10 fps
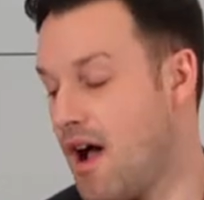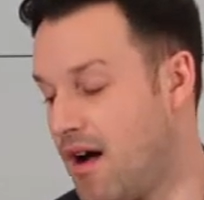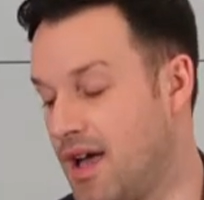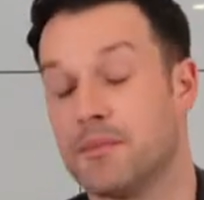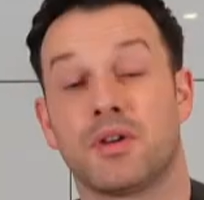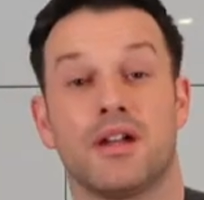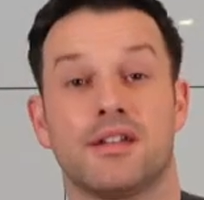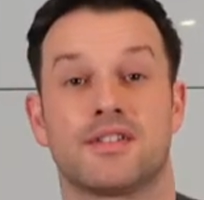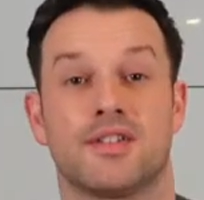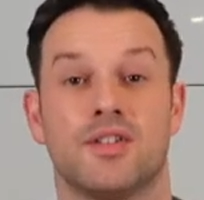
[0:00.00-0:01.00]
I am
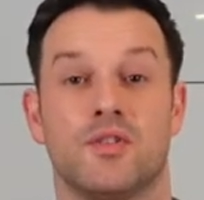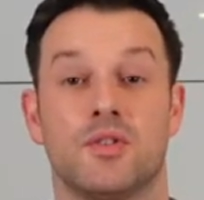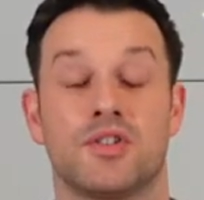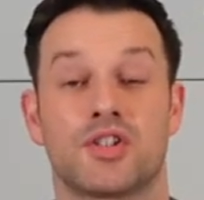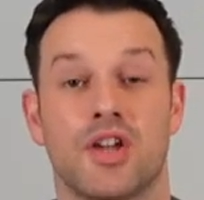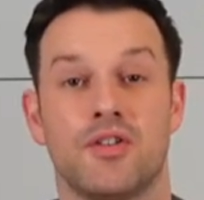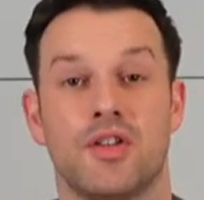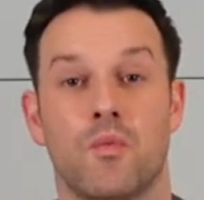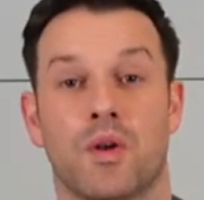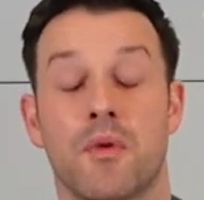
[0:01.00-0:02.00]
going to show
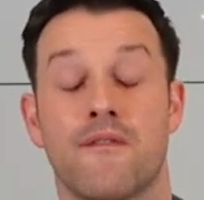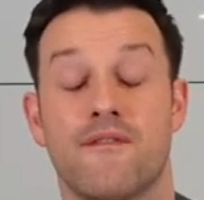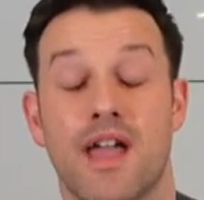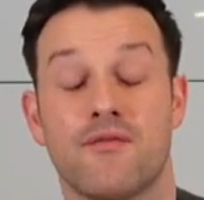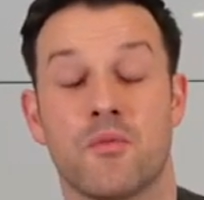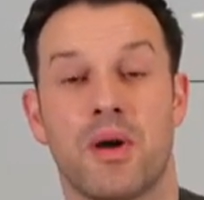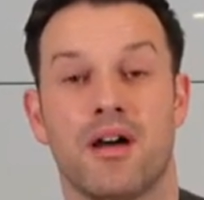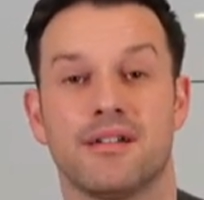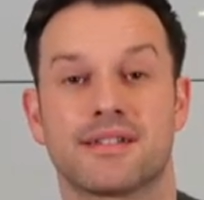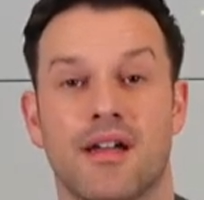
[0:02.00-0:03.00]
you one of my favourite
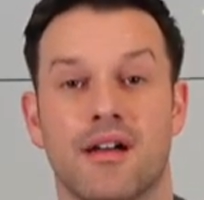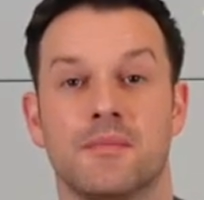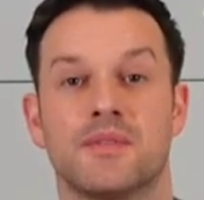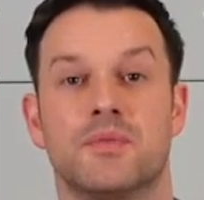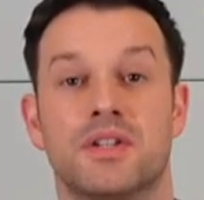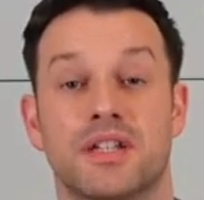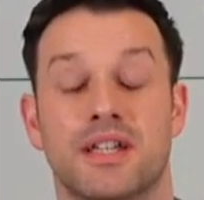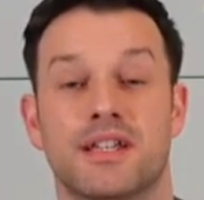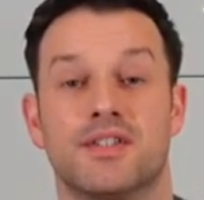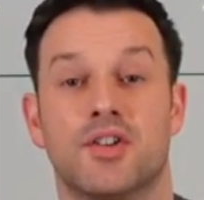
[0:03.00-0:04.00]
pastimes, which
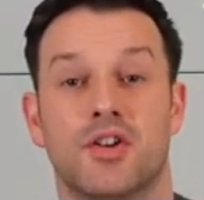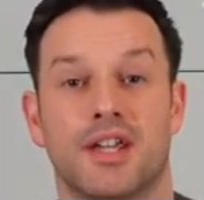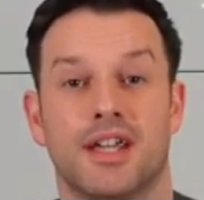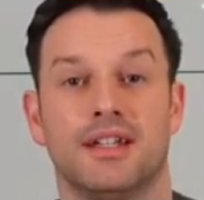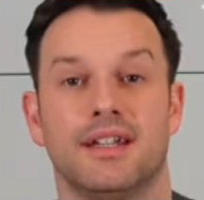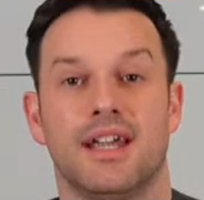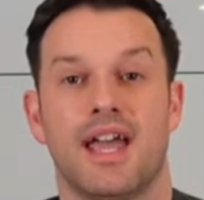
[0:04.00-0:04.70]
is cooking,